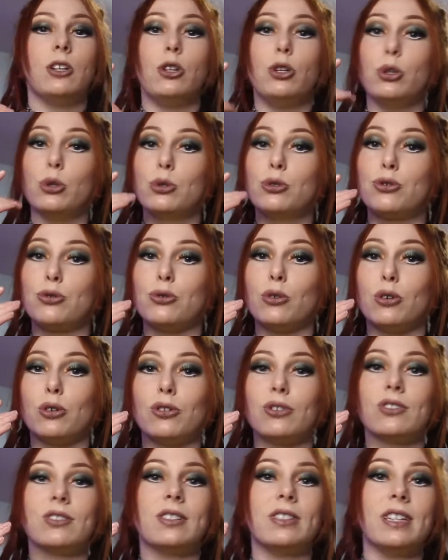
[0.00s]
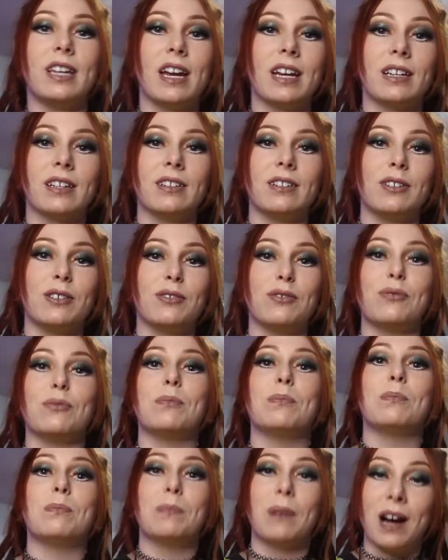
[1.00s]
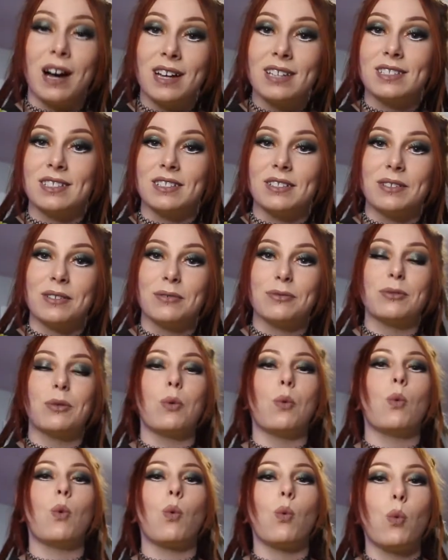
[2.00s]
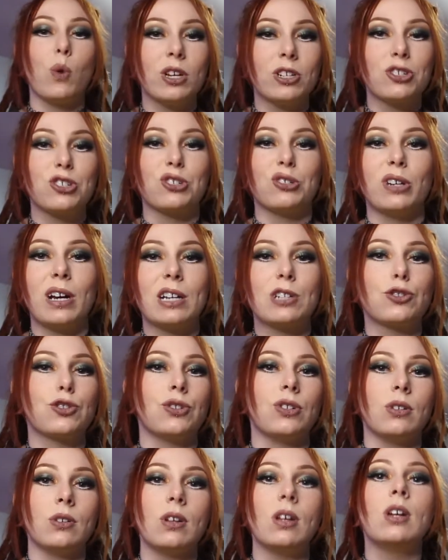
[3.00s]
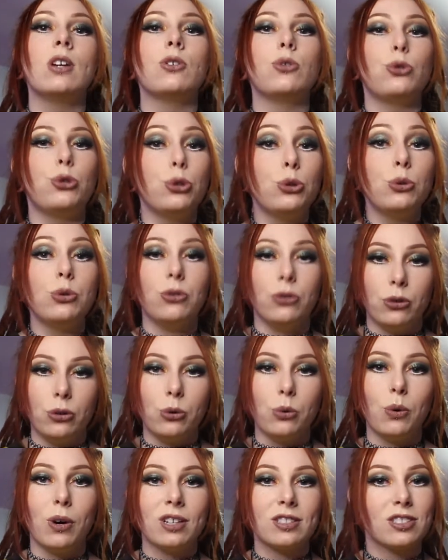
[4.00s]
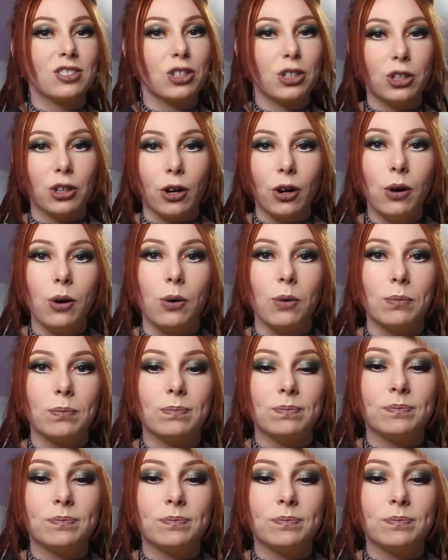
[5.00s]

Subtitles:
Neutral, negative, positive. Which direction do you want to go?